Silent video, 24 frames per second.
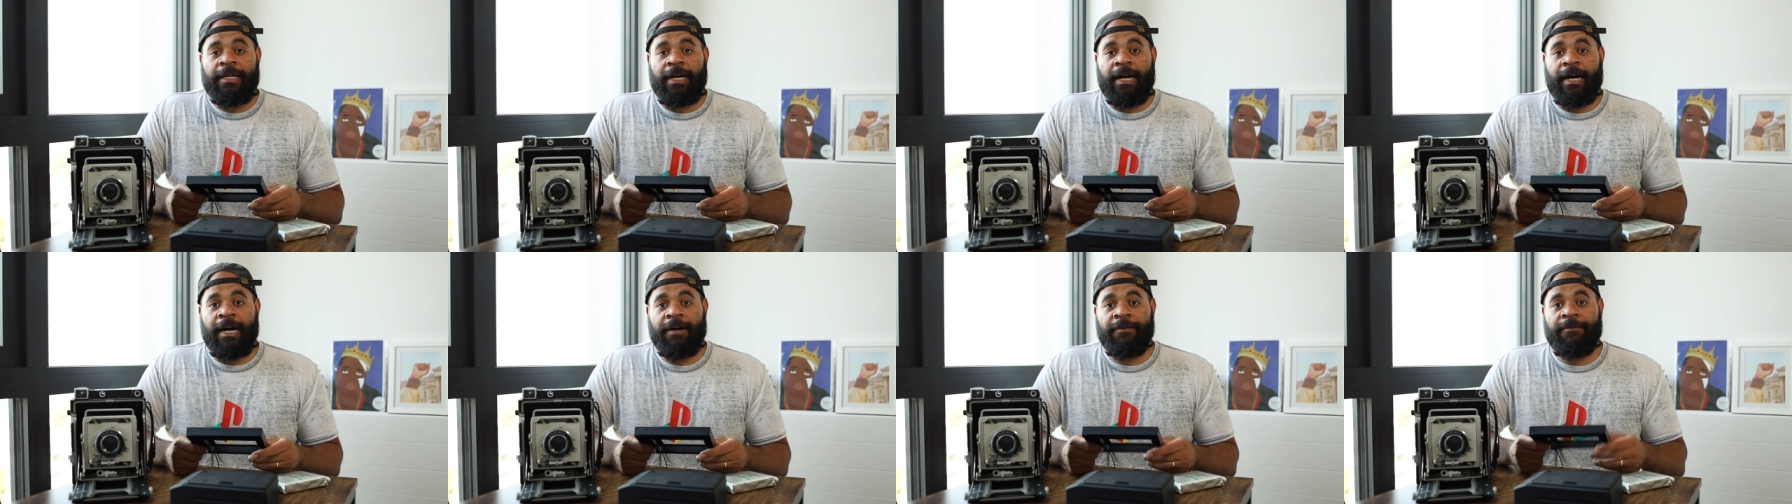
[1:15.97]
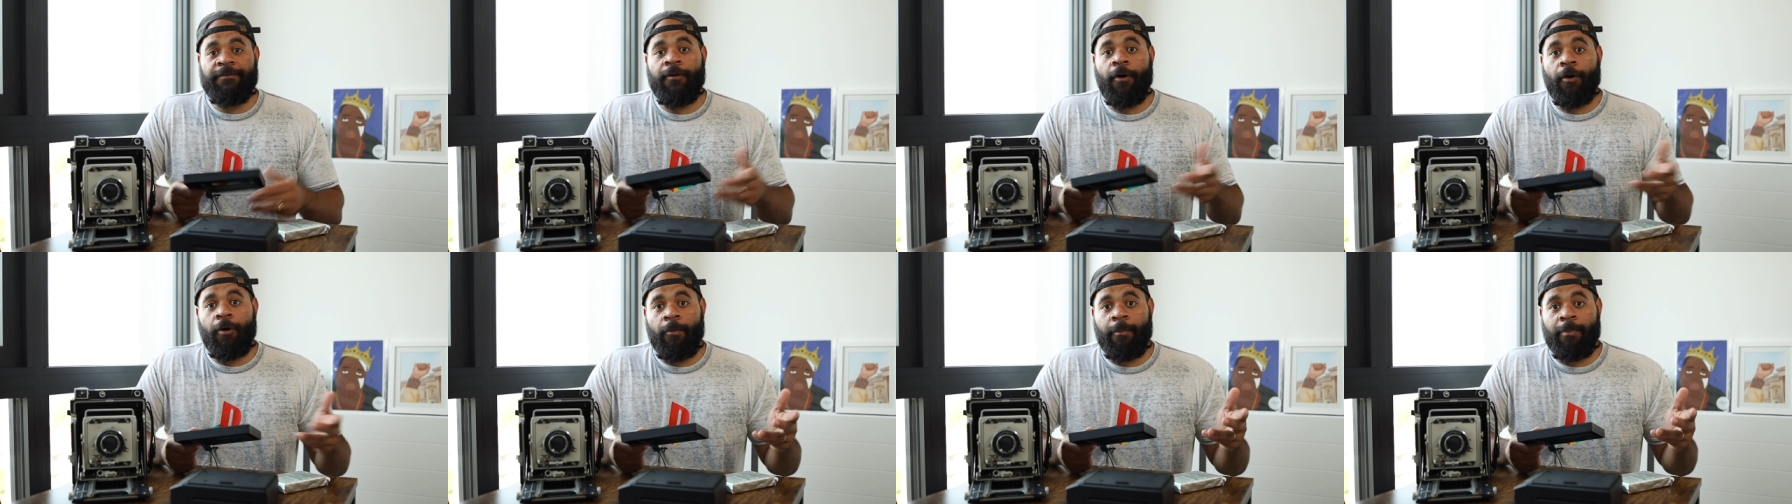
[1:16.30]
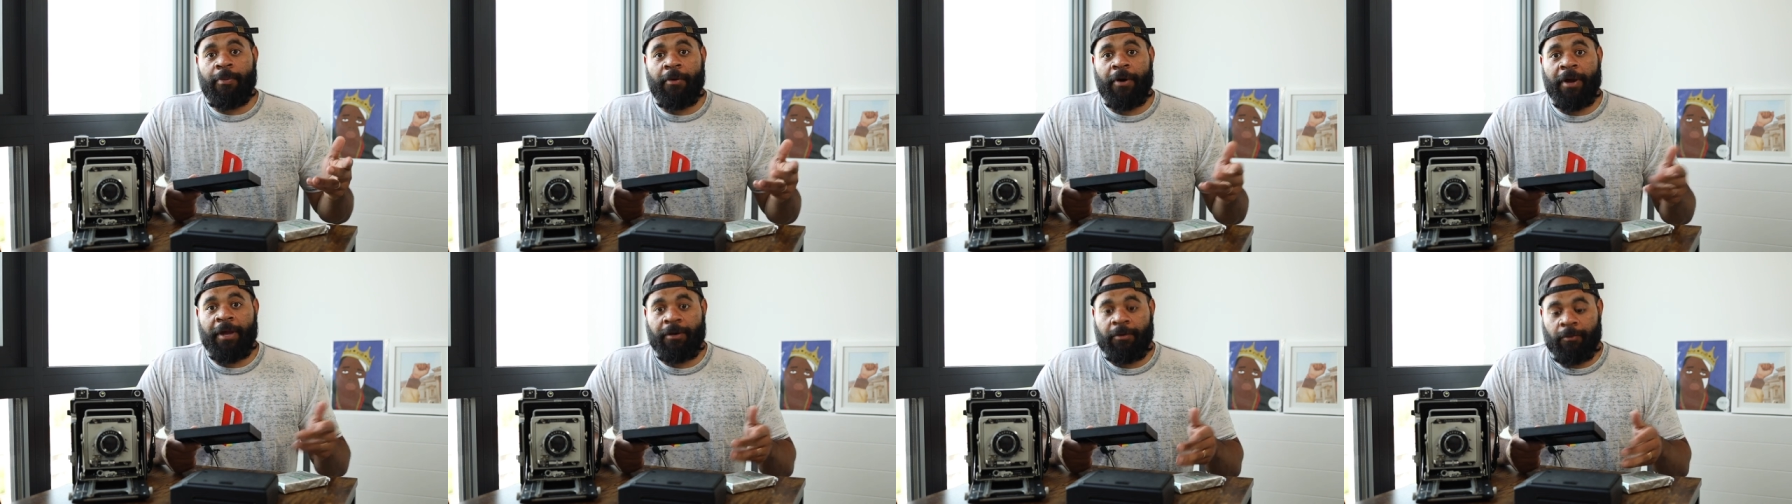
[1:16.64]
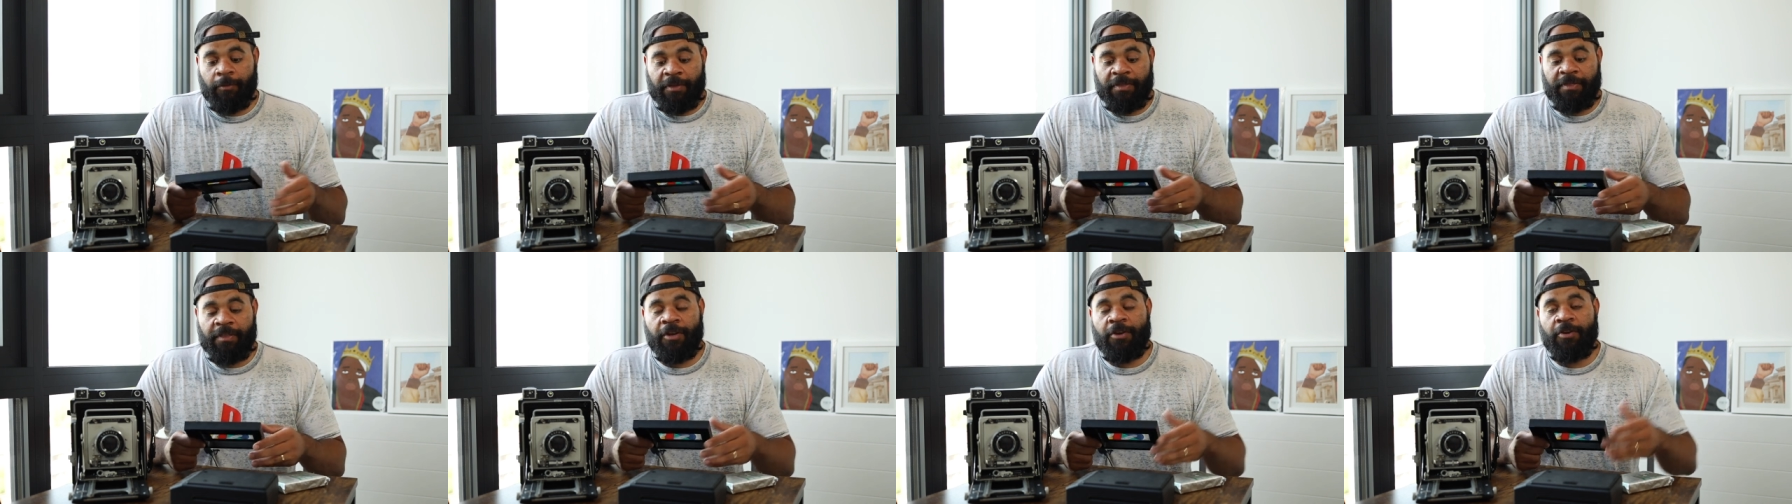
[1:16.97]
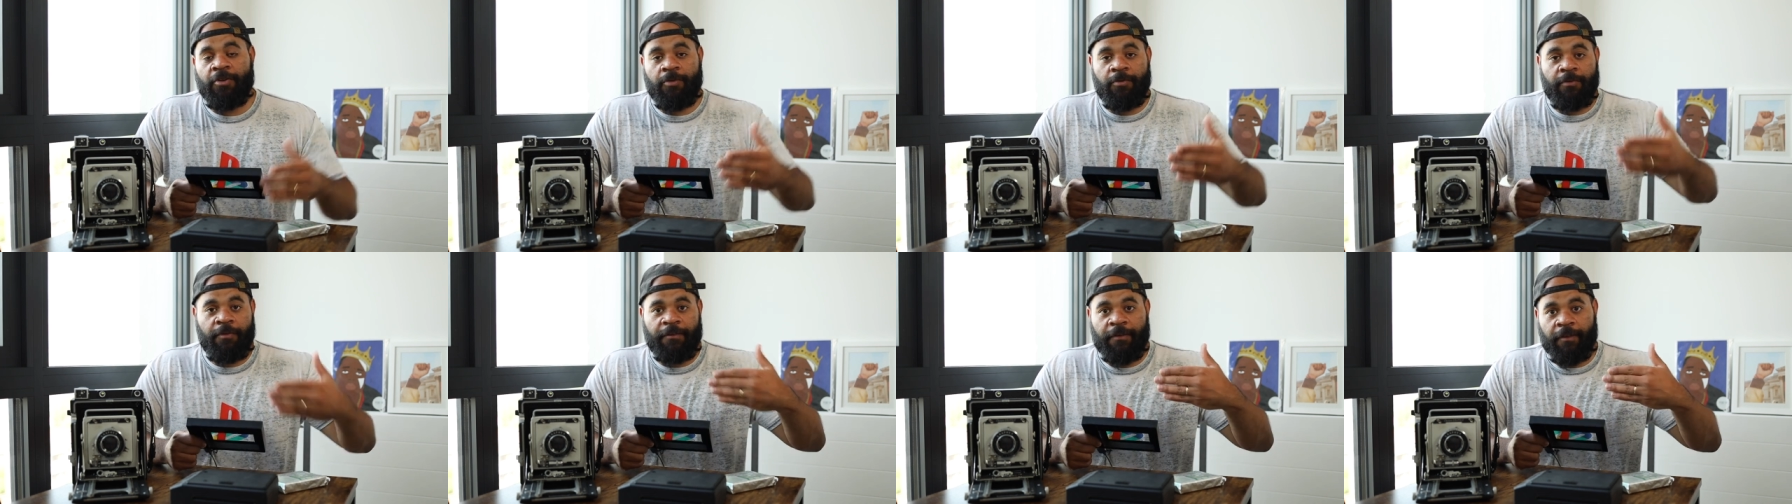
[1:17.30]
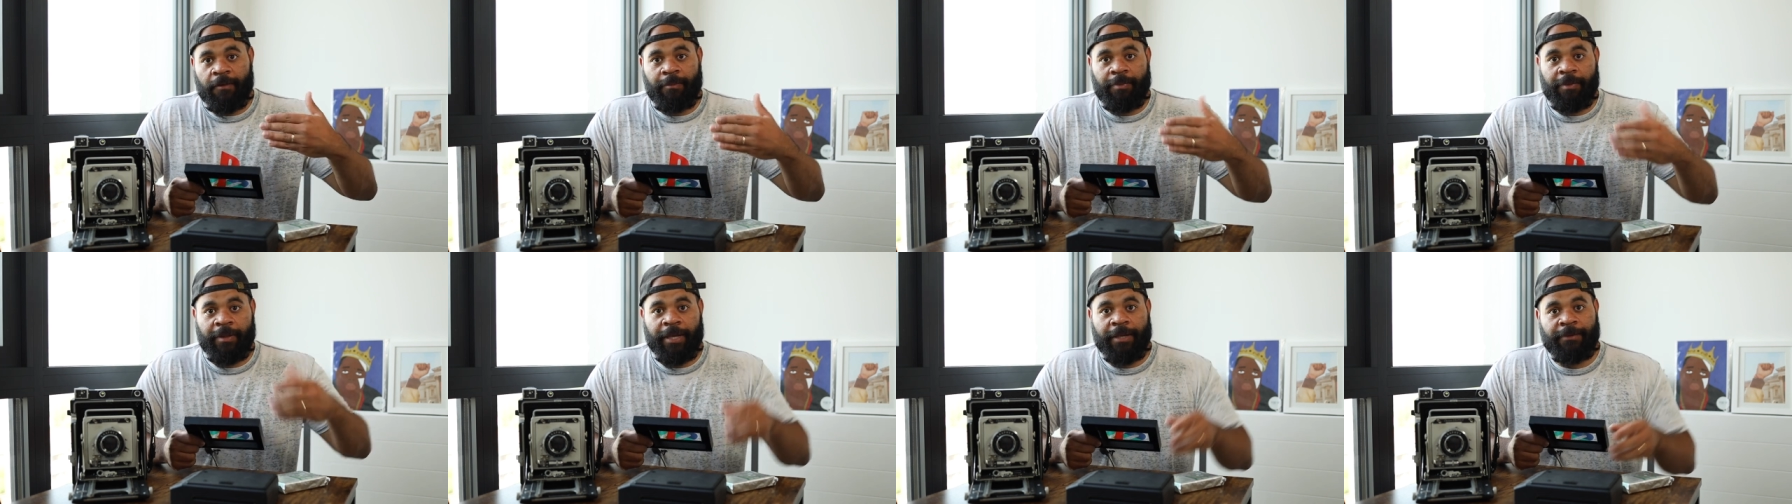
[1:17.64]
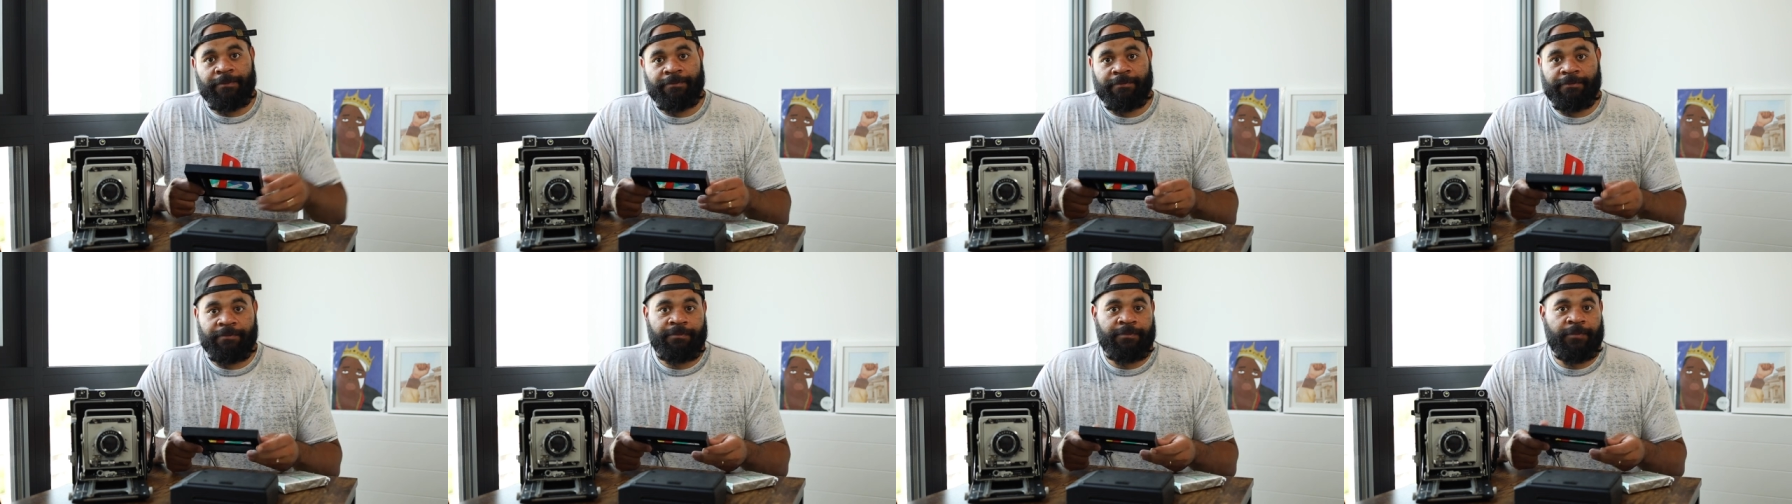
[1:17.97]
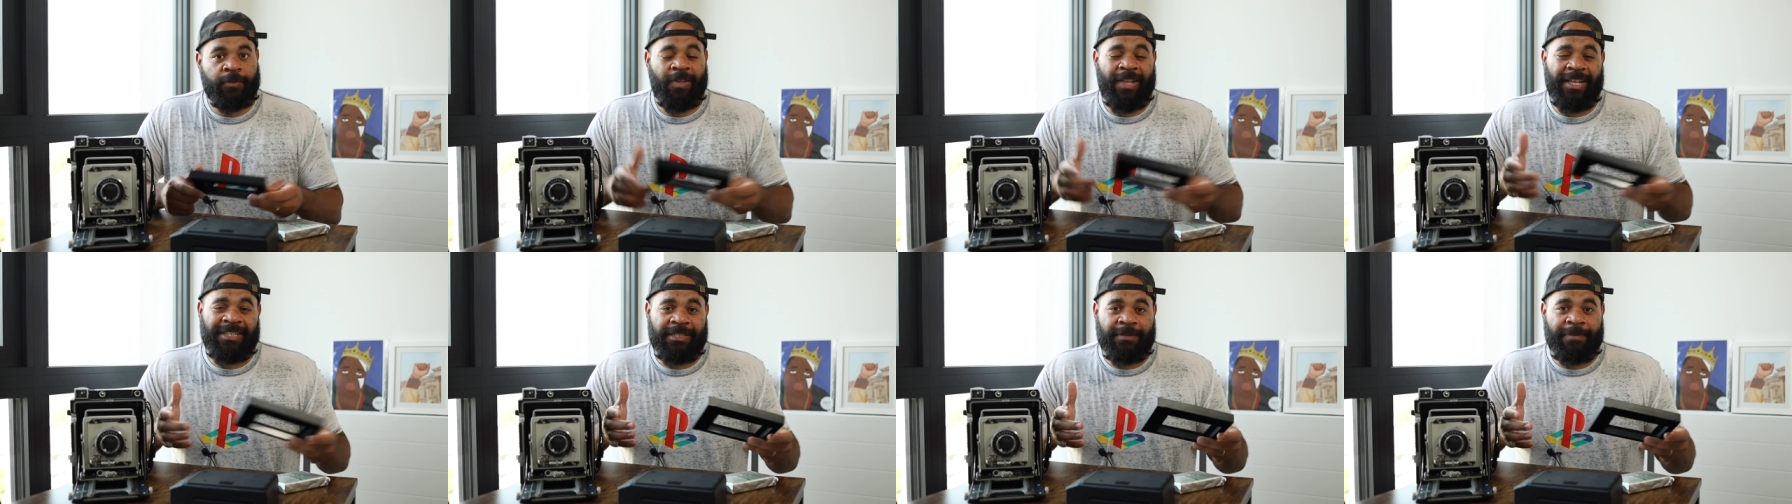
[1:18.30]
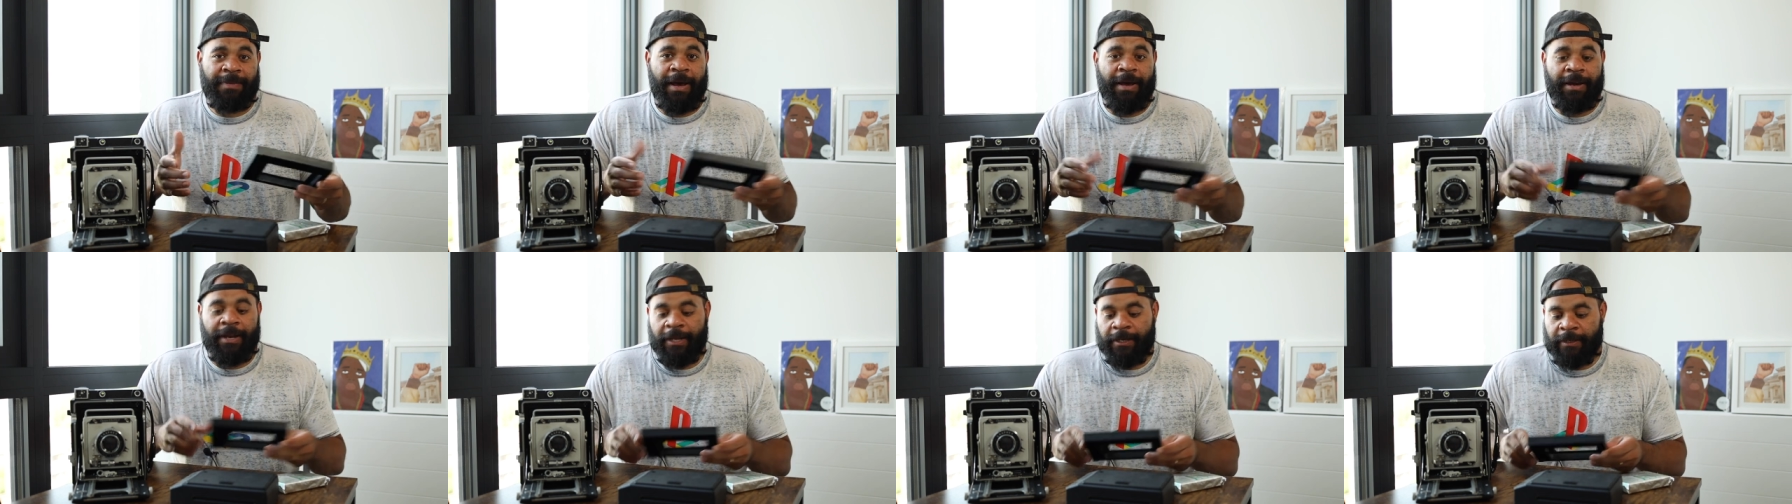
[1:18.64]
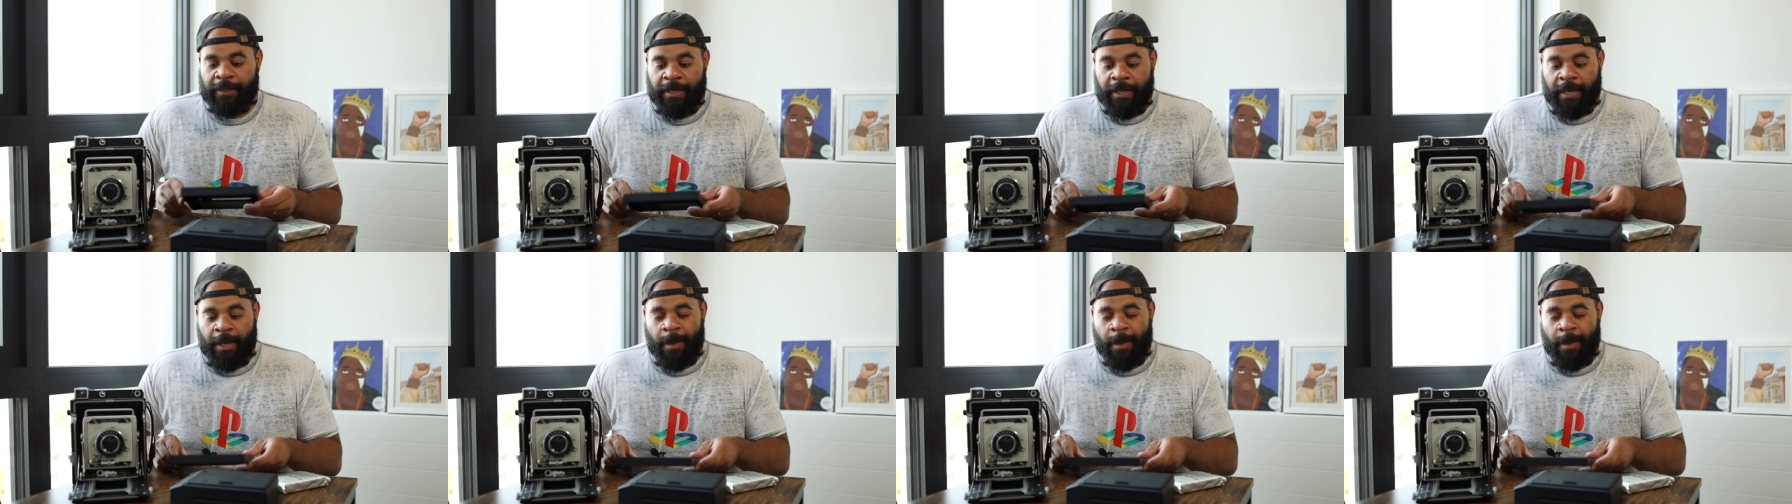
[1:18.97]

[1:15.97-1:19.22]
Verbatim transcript: uh, focal point with the new film plane. So that's about it.